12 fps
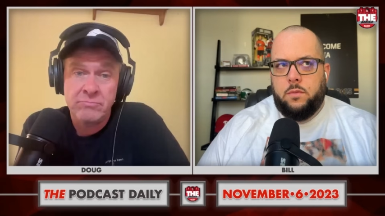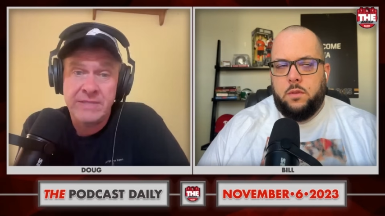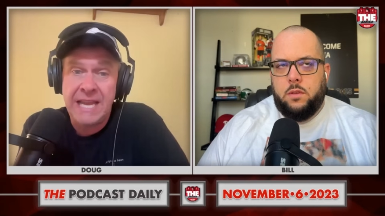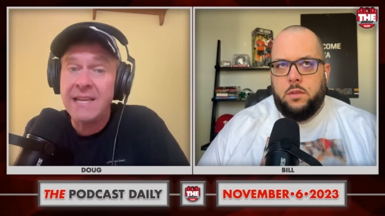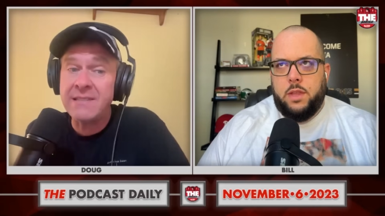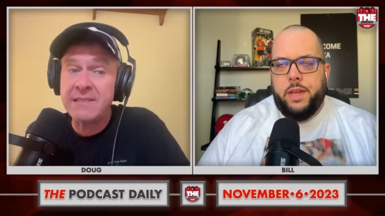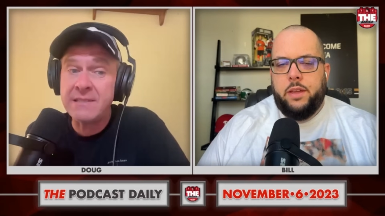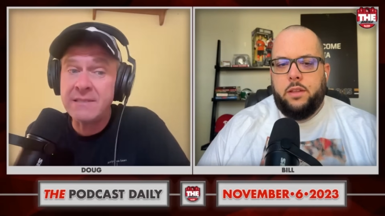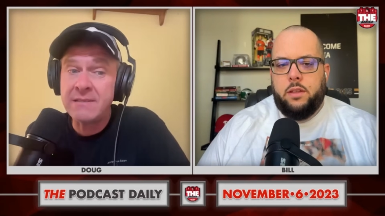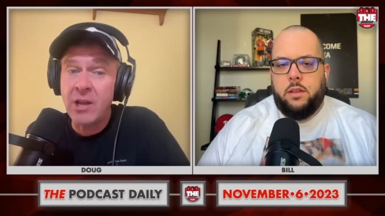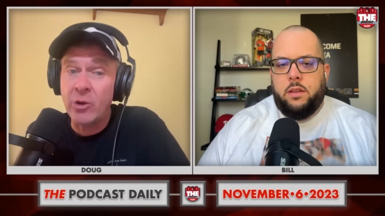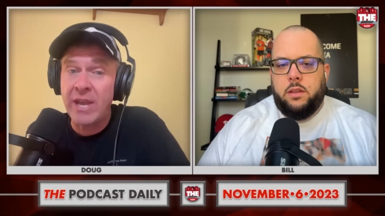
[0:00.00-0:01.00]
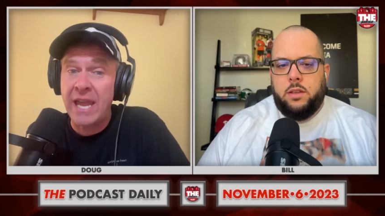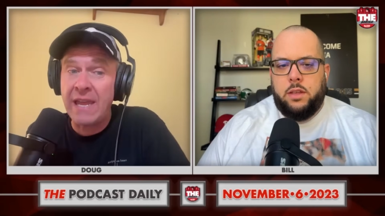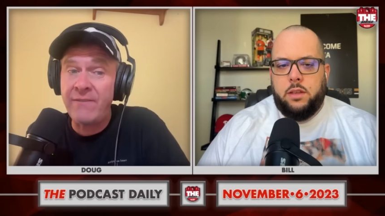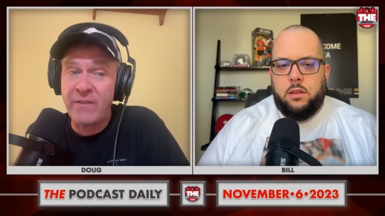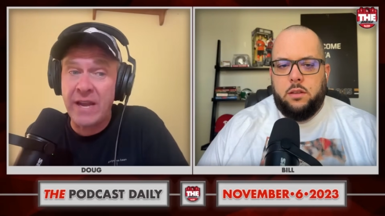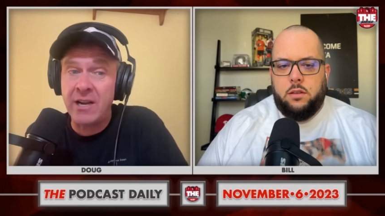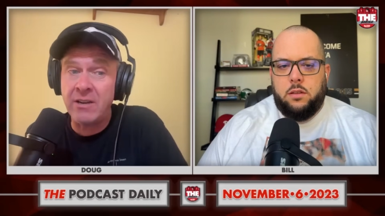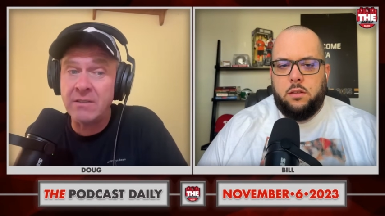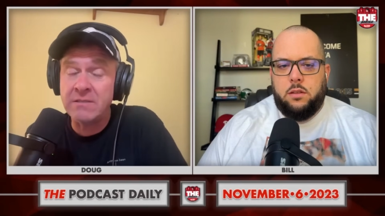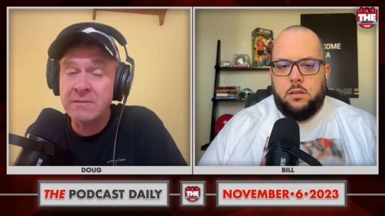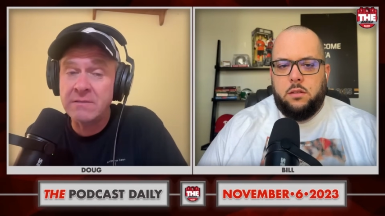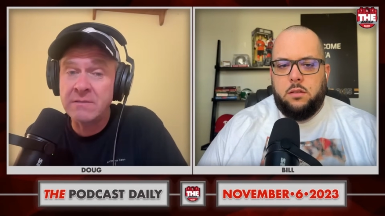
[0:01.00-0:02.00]
Speaker 1: Yes?
Speaker 2: They, okay, fair?
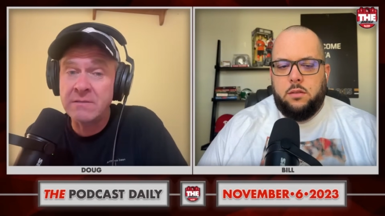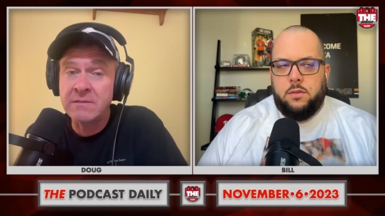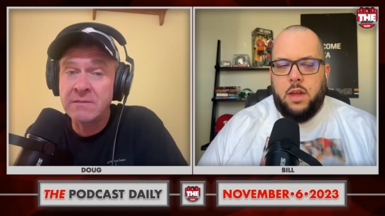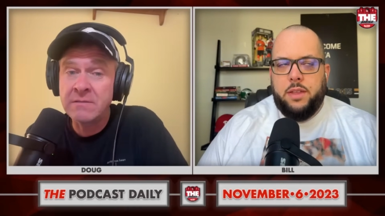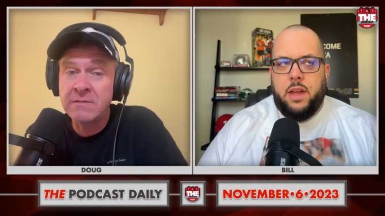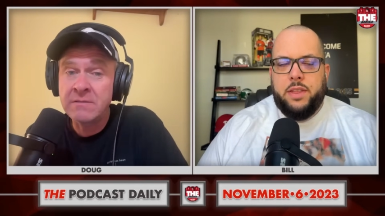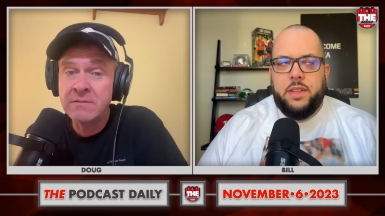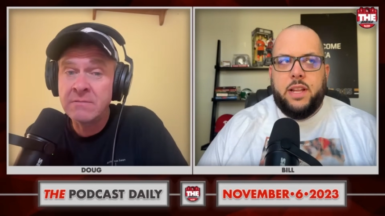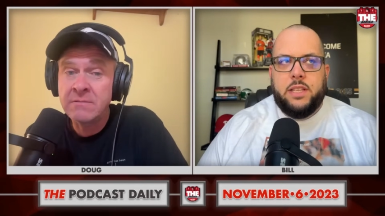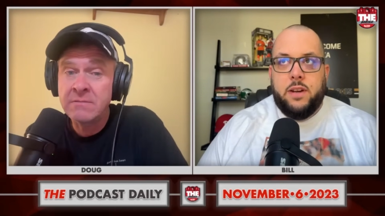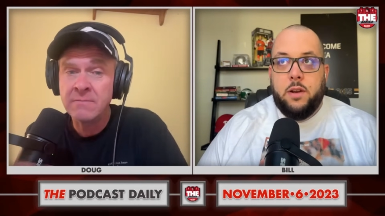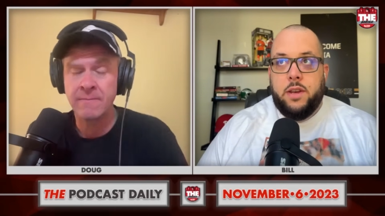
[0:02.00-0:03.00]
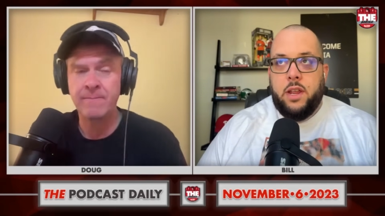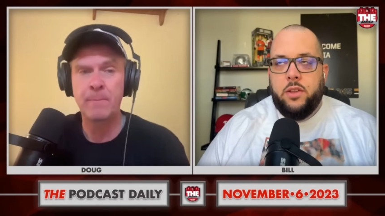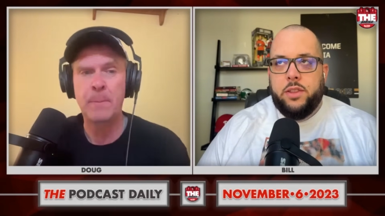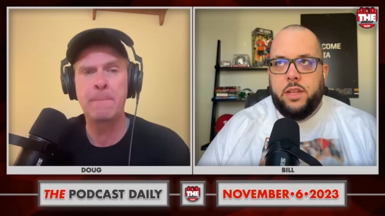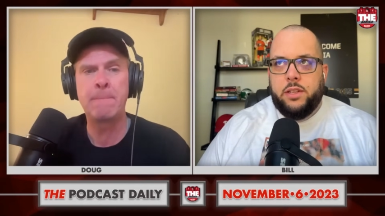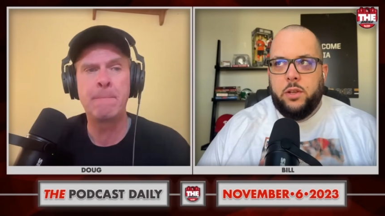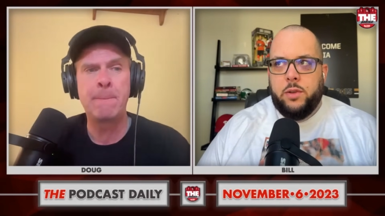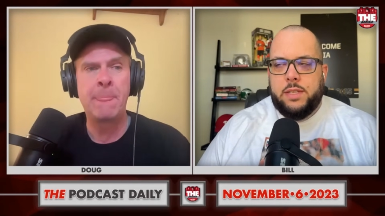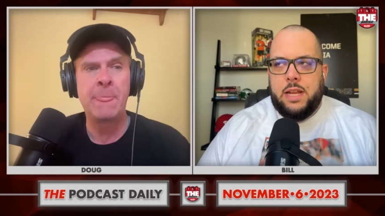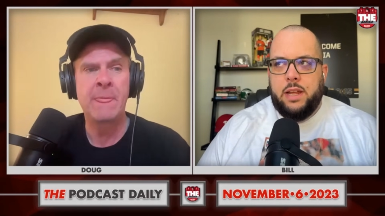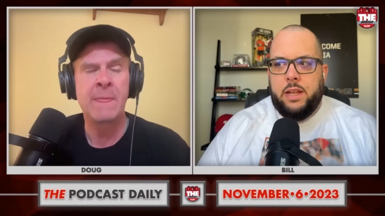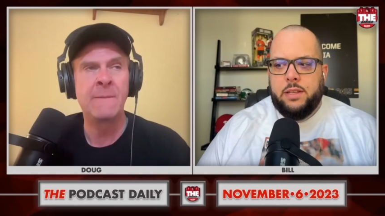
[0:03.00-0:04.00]
Speaker 1: I, I think that's fair. And the other thing, too, it's
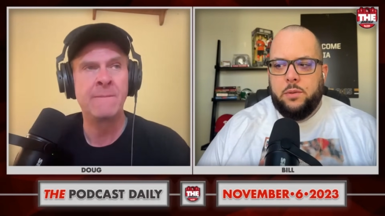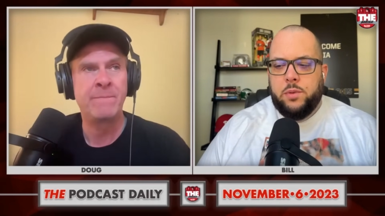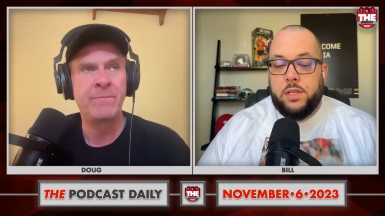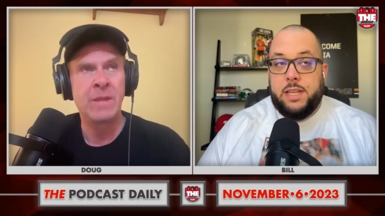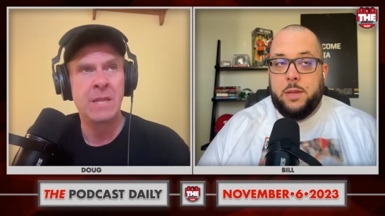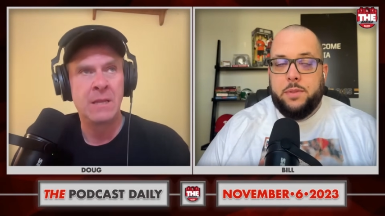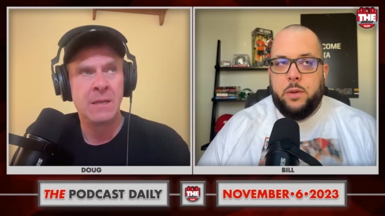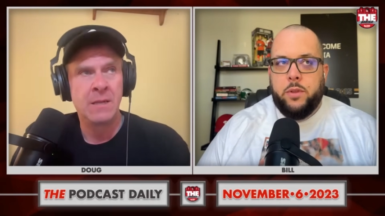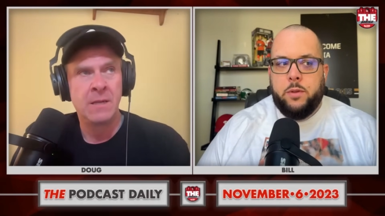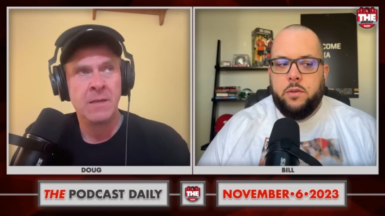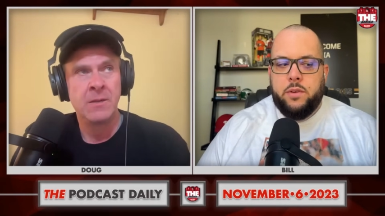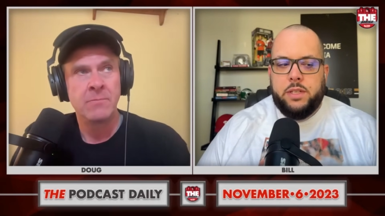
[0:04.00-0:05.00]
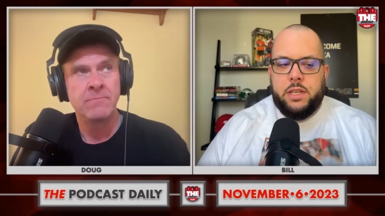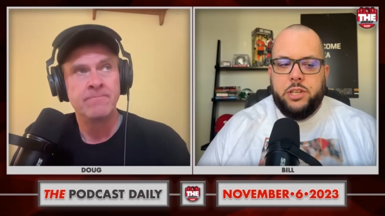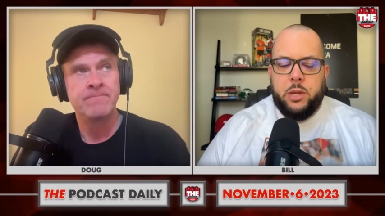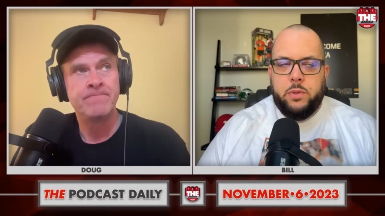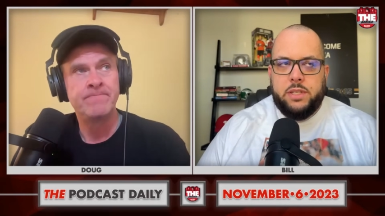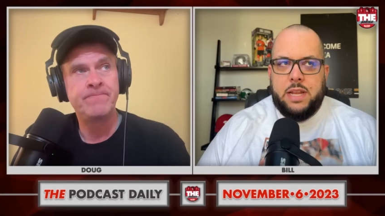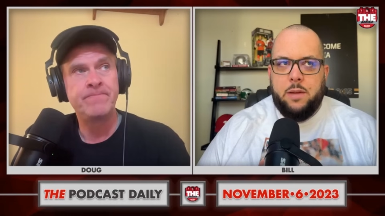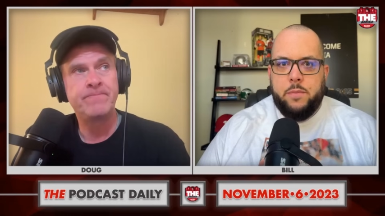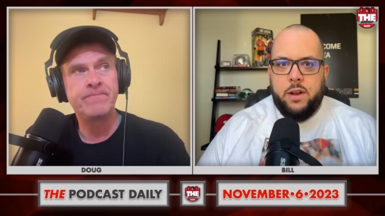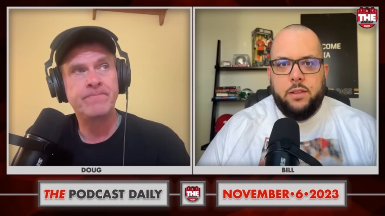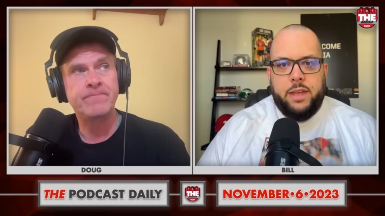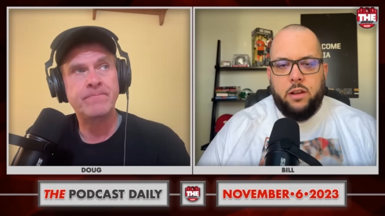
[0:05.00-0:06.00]
not, it was the same thing with me with C J. It was not
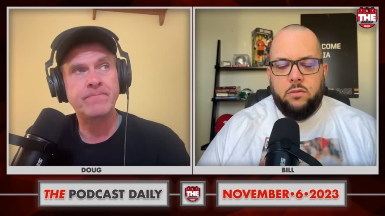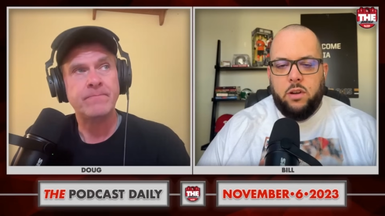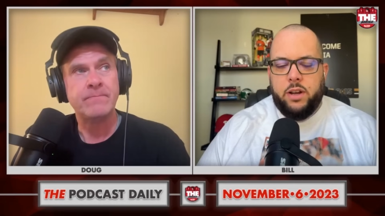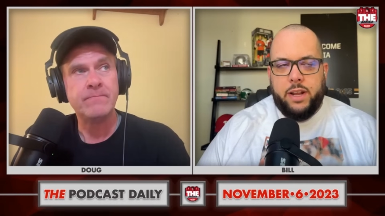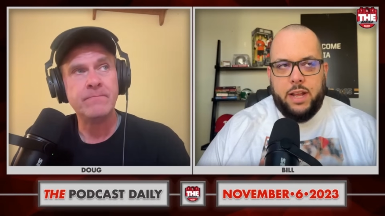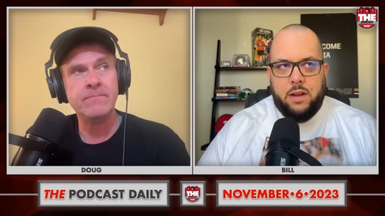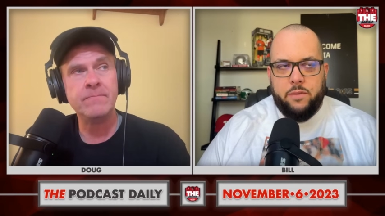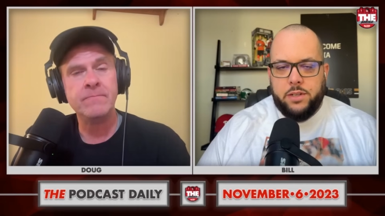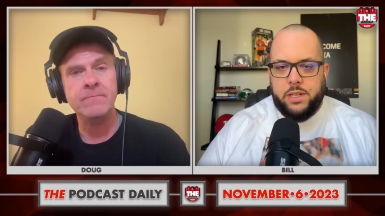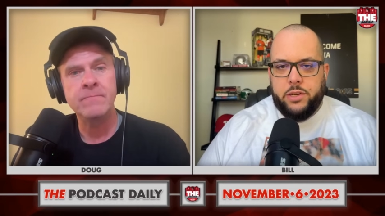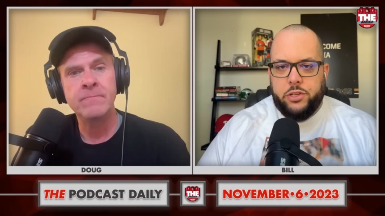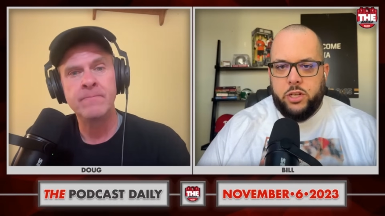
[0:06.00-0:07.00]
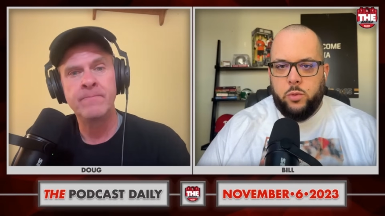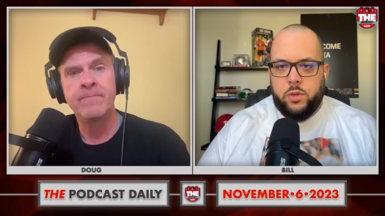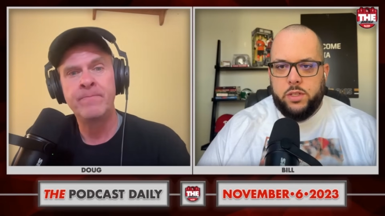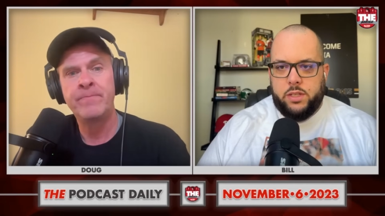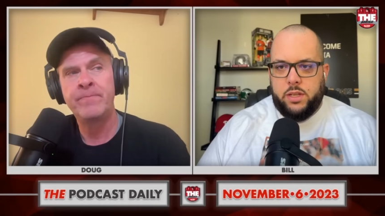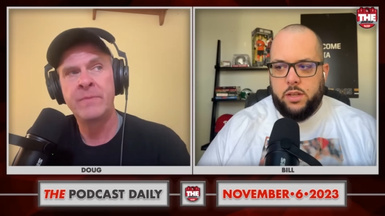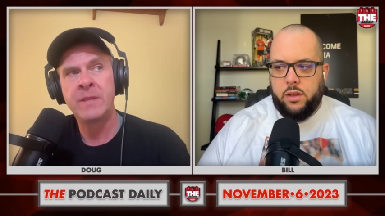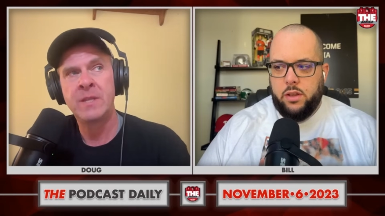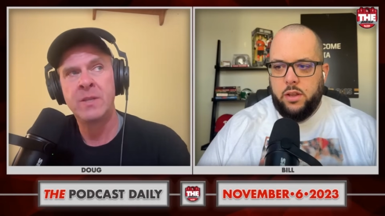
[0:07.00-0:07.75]
merely a running conversation. It was a